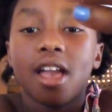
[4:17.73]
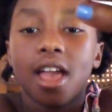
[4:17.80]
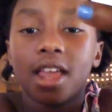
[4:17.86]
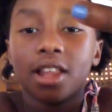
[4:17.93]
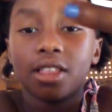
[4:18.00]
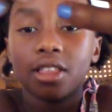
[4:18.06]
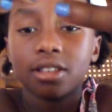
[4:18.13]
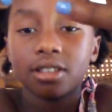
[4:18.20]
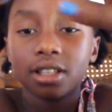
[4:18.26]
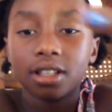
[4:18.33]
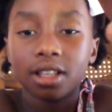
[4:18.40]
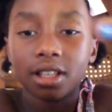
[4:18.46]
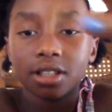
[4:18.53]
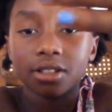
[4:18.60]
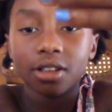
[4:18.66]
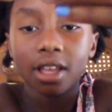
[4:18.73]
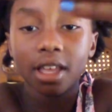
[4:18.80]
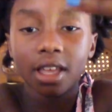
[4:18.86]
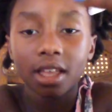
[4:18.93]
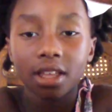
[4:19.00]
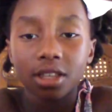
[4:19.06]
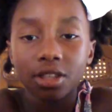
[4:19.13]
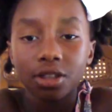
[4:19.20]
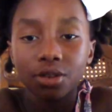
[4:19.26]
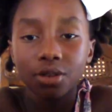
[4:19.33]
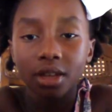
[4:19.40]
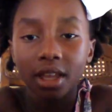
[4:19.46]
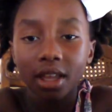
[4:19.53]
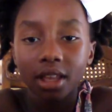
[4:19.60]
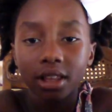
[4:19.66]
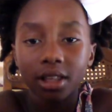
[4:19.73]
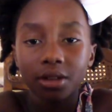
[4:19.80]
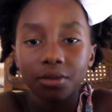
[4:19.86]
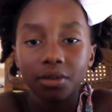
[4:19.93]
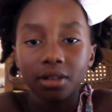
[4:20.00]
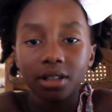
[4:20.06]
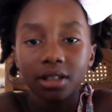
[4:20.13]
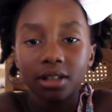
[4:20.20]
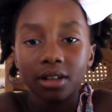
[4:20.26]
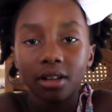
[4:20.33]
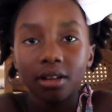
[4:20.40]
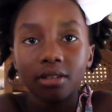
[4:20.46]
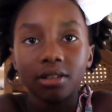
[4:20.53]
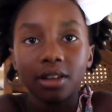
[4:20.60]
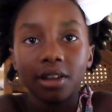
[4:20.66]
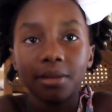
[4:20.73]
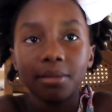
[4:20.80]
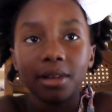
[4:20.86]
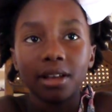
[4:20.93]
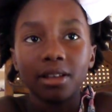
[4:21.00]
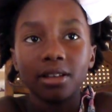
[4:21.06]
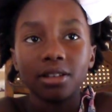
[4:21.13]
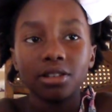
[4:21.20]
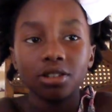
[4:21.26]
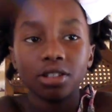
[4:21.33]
And it looks like this, right? And you can't really, oh, never mind, you